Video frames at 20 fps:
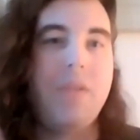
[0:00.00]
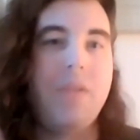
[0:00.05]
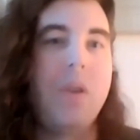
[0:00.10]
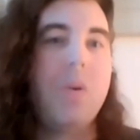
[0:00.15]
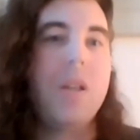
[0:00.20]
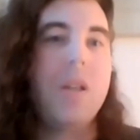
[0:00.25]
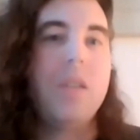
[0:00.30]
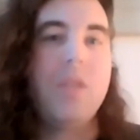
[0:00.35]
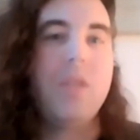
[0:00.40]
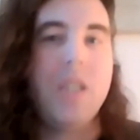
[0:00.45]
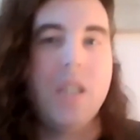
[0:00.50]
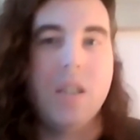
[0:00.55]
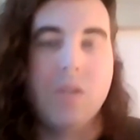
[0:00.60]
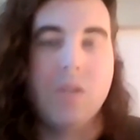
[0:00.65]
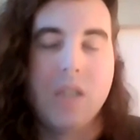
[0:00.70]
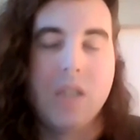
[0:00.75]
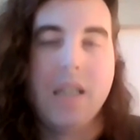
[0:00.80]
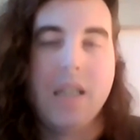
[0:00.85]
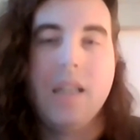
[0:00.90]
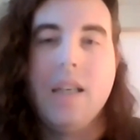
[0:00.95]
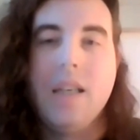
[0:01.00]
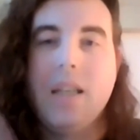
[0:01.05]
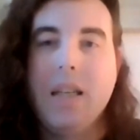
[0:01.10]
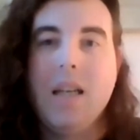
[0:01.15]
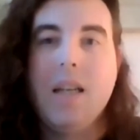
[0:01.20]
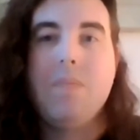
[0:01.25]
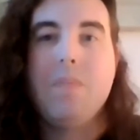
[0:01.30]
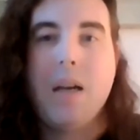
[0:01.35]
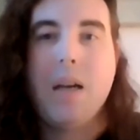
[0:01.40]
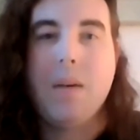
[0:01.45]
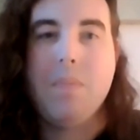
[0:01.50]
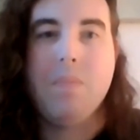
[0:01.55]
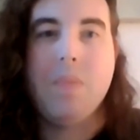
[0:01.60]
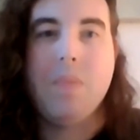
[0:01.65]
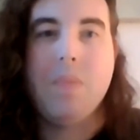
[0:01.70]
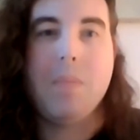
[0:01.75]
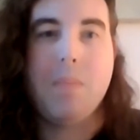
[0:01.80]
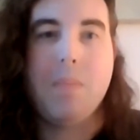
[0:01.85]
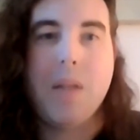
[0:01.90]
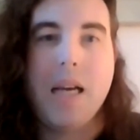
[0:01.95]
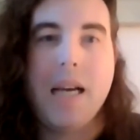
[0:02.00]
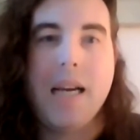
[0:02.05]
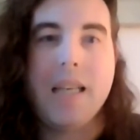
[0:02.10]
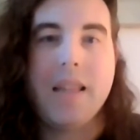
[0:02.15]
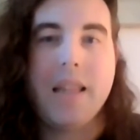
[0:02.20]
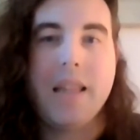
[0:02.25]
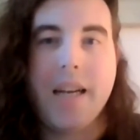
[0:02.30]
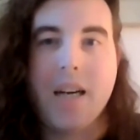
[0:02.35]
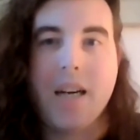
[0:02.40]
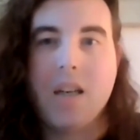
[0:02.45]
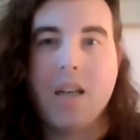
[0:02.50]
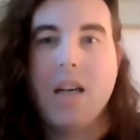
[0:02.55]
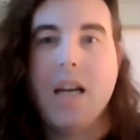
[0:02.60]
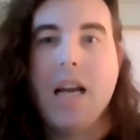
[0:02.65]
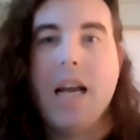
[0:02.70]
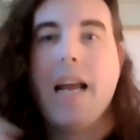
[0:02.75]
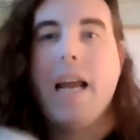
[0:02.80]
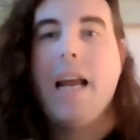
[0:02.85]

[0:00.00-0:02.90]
I want to, you know, I'm applying there.